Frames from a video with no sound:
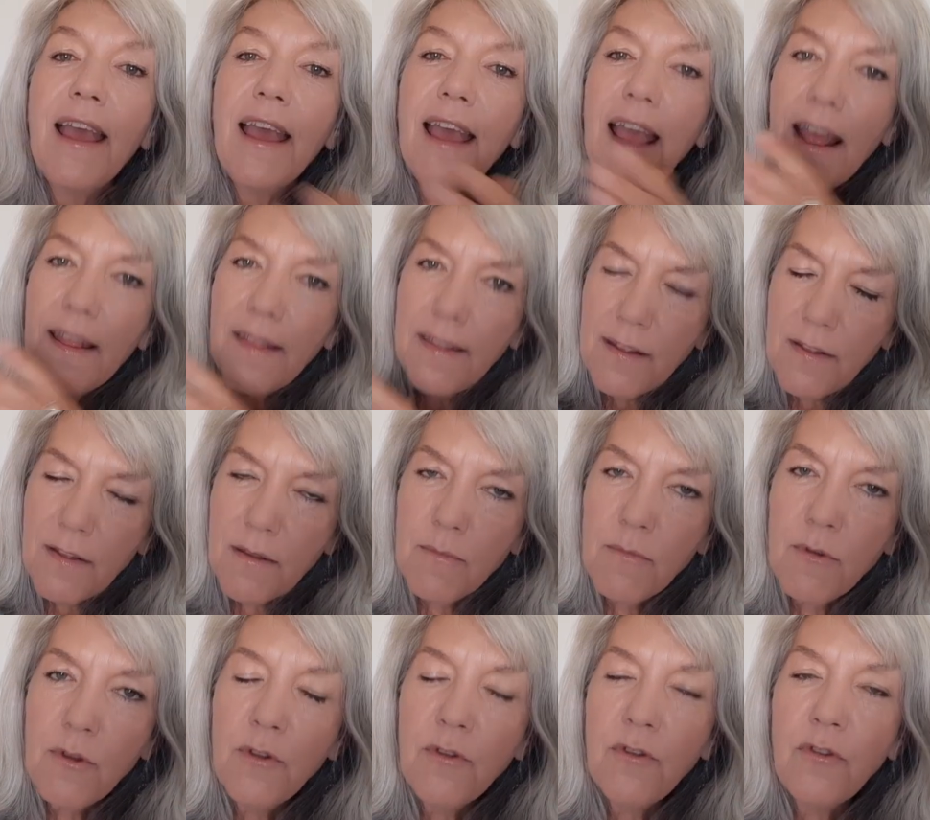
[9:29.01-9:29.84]
And then the
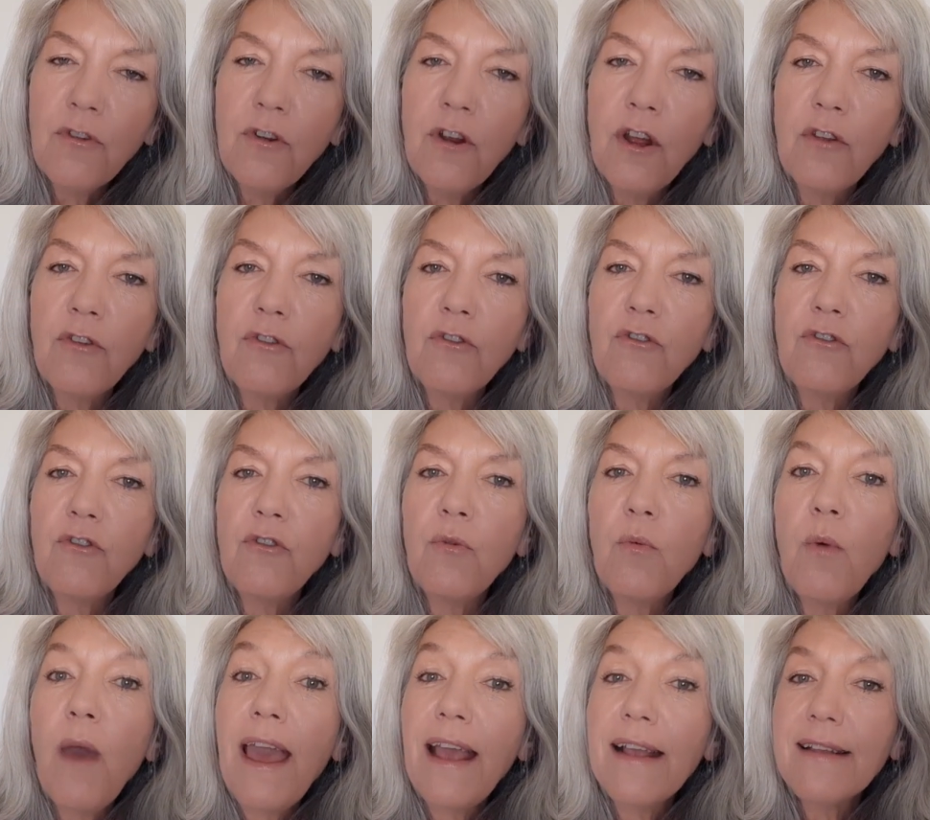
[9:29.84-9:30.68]
moon starts to
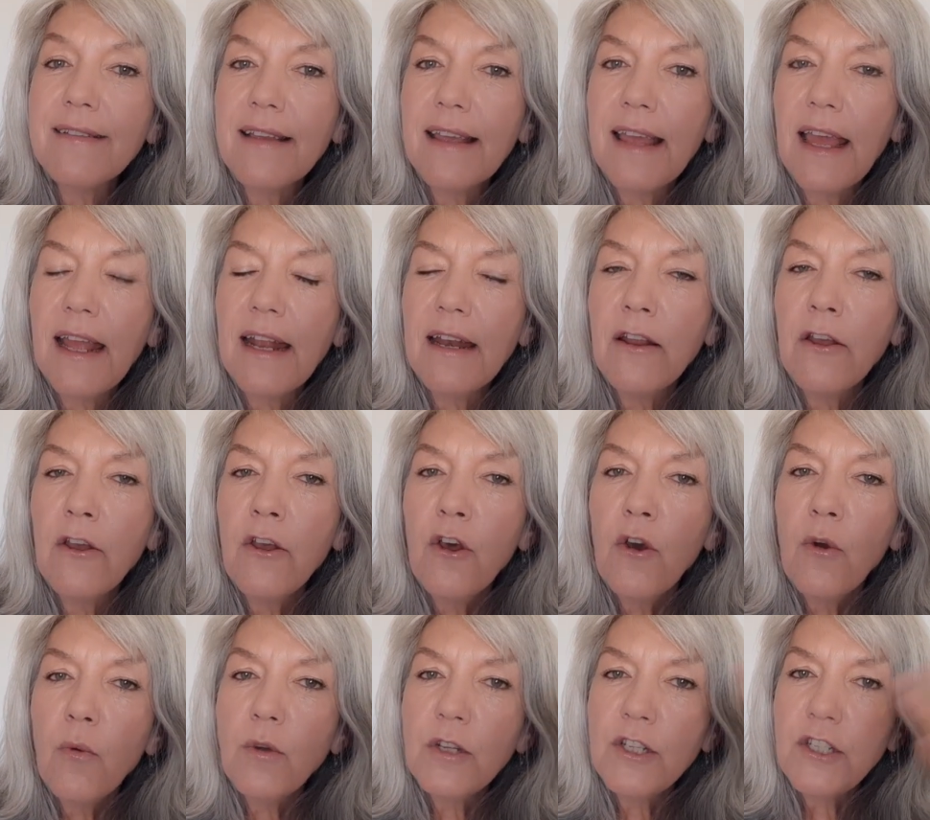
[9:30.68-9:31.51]
wax again,
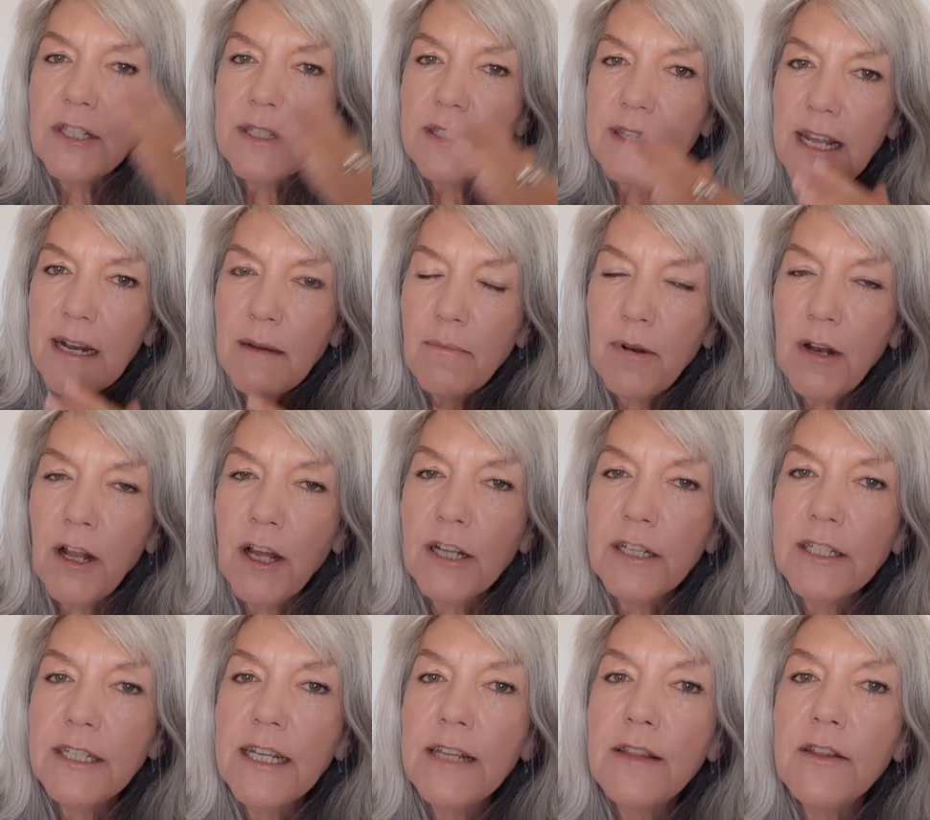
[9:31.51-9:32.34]
which is then
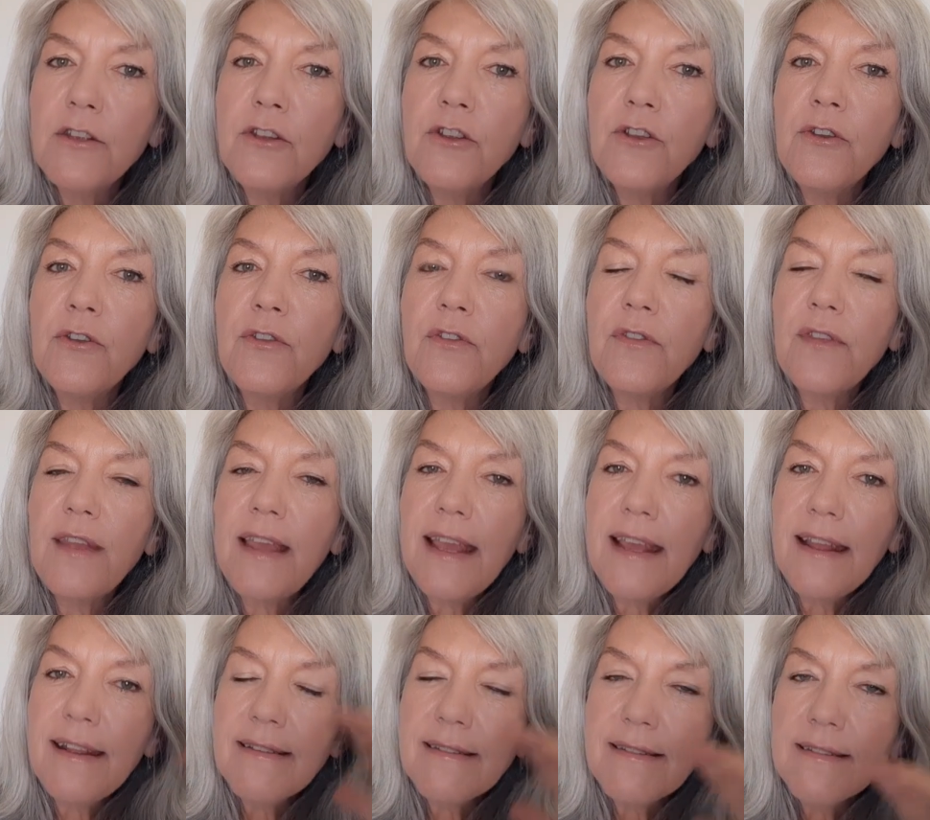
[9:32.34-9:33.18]
planting the new
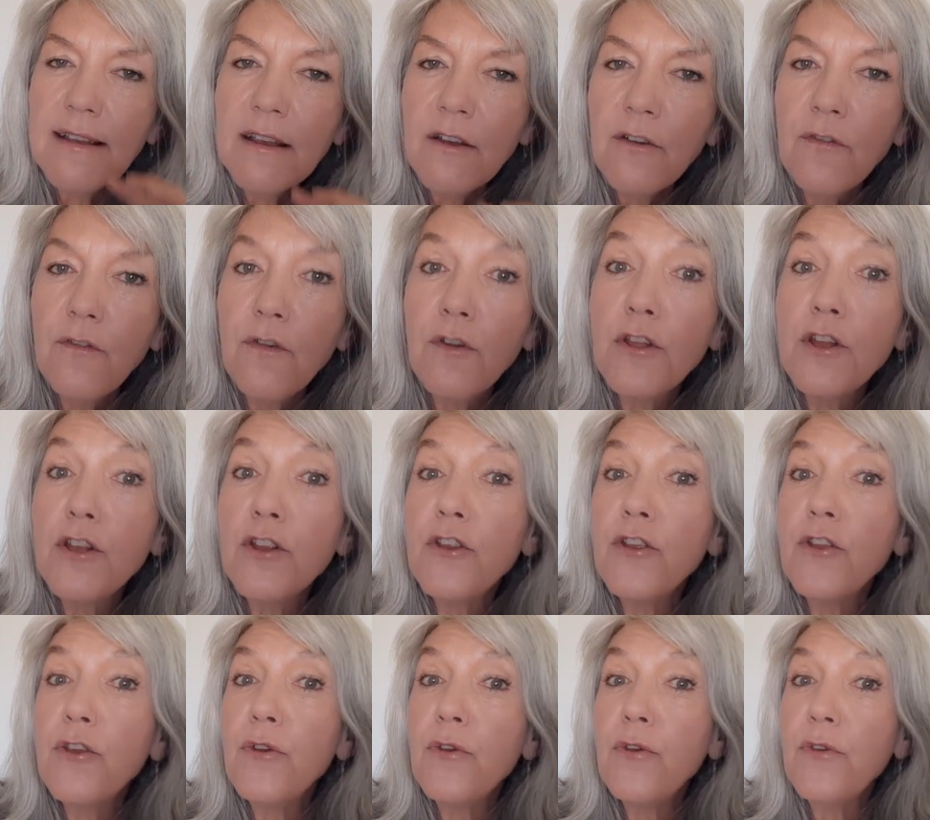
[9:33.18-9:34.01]
seeds for the
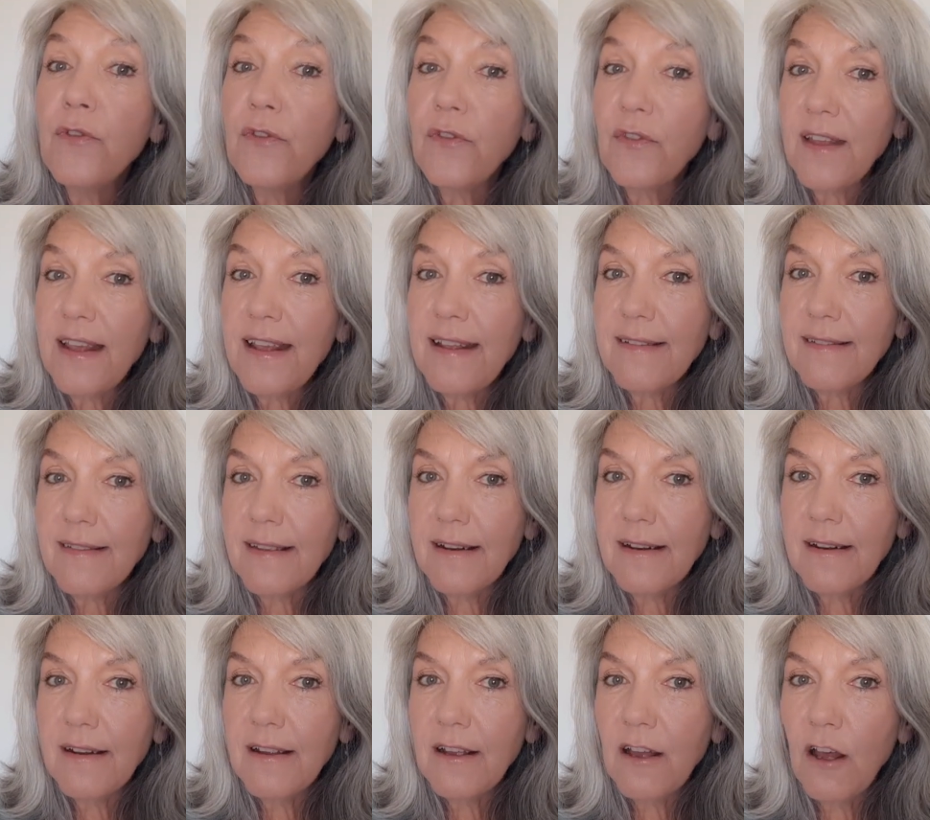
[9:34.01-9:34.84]
new
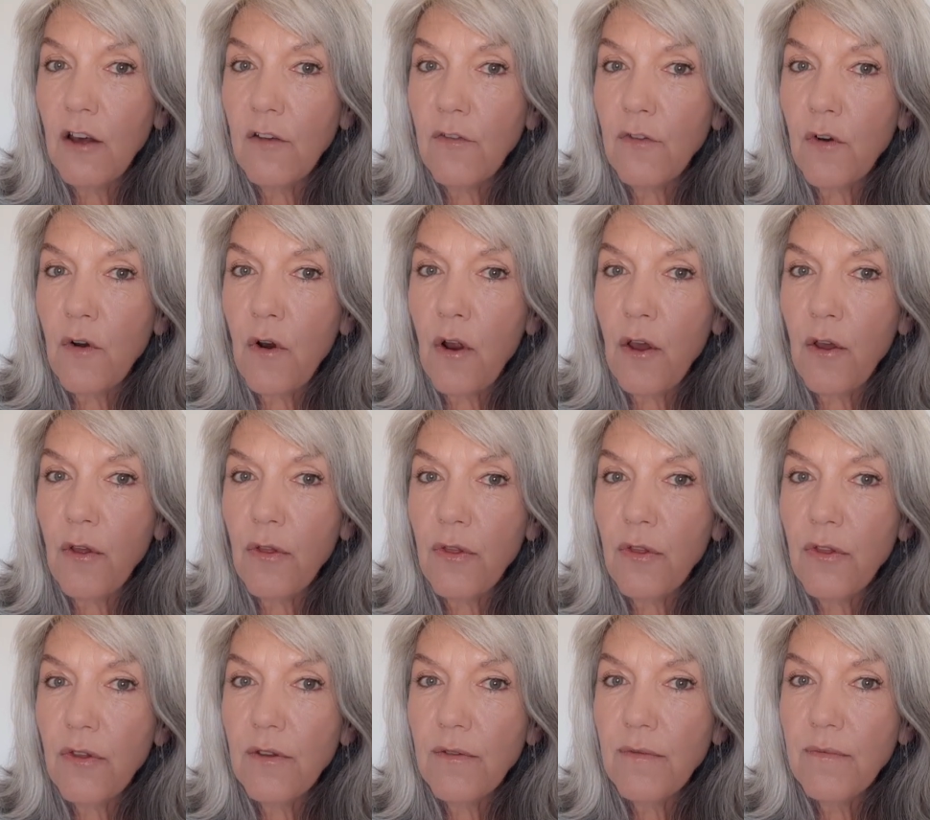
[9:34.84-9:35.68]
season of
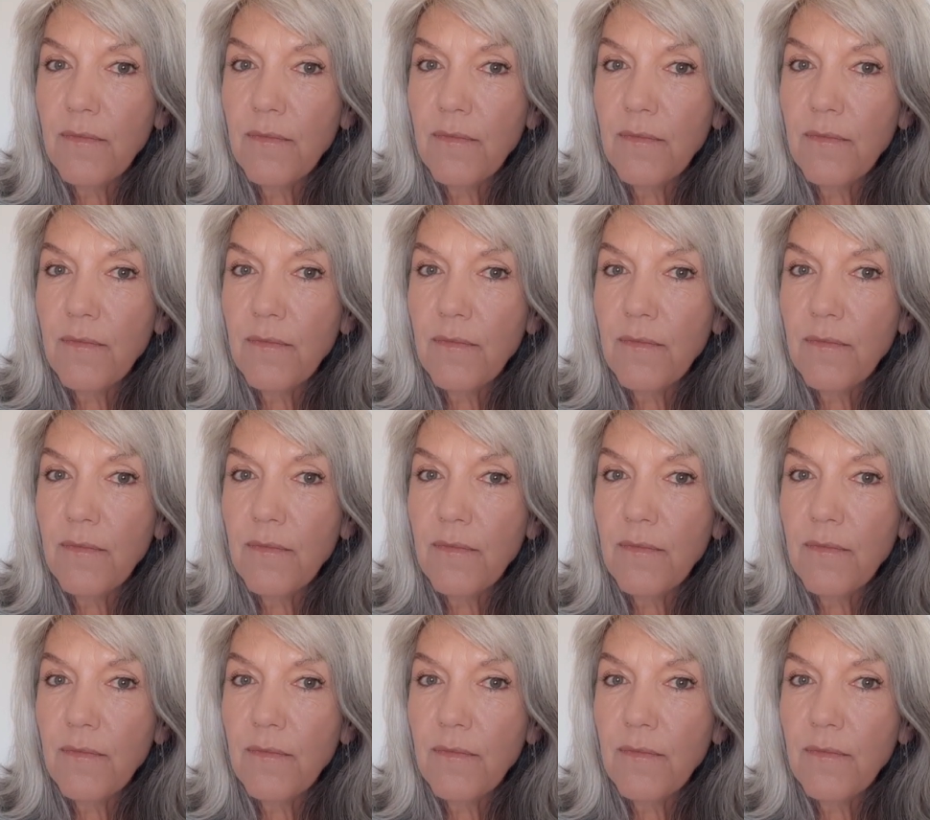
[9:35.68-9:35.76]
growth.